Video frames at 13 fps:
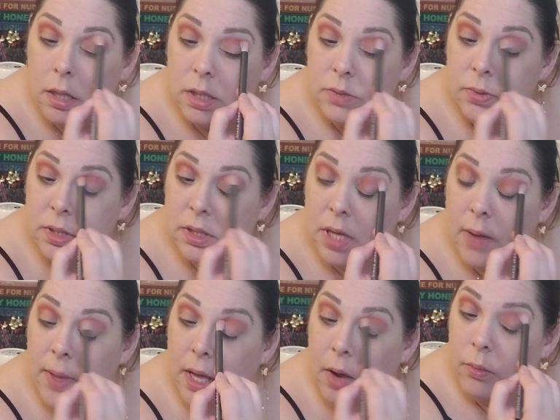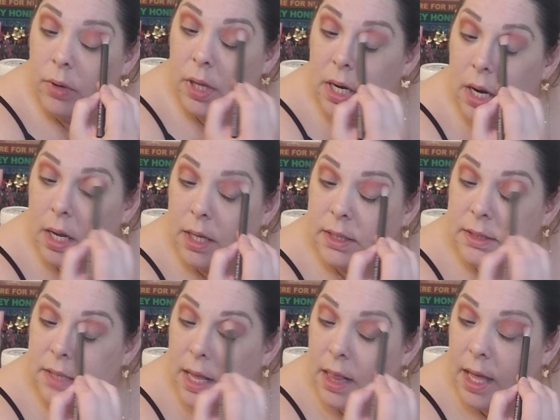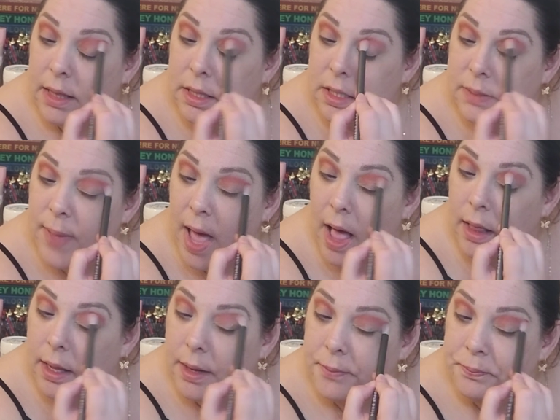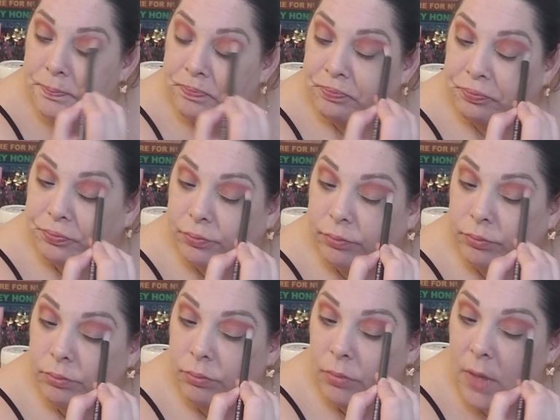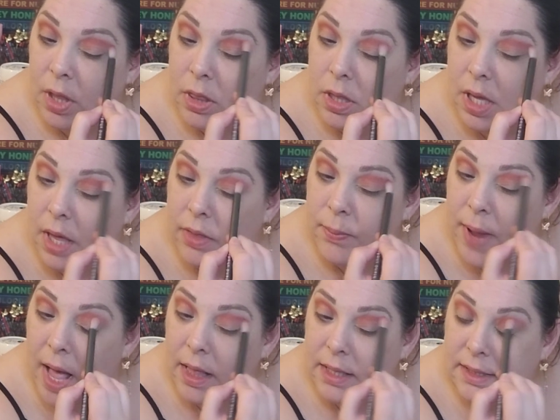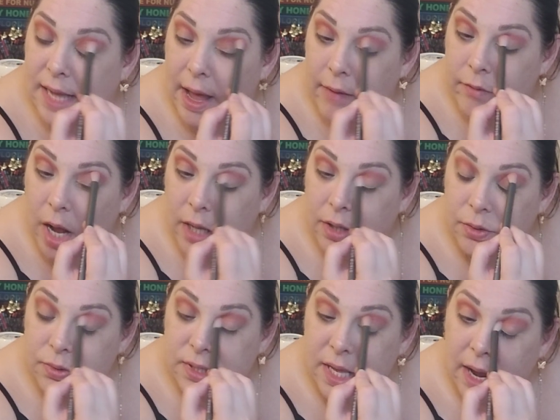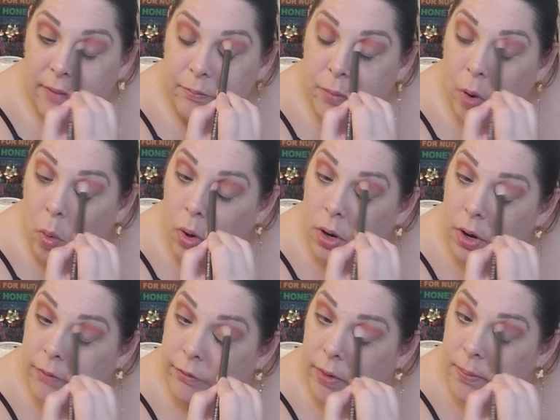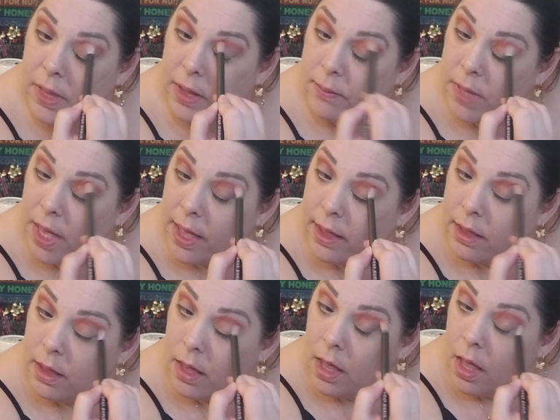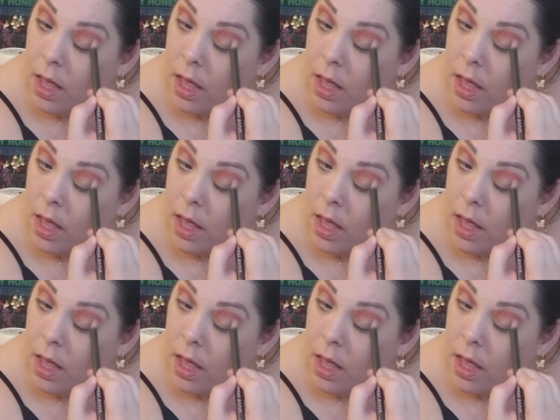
This one's coming out really nice. I like this palette. The other palettes I have not used that I've ordered from them yet.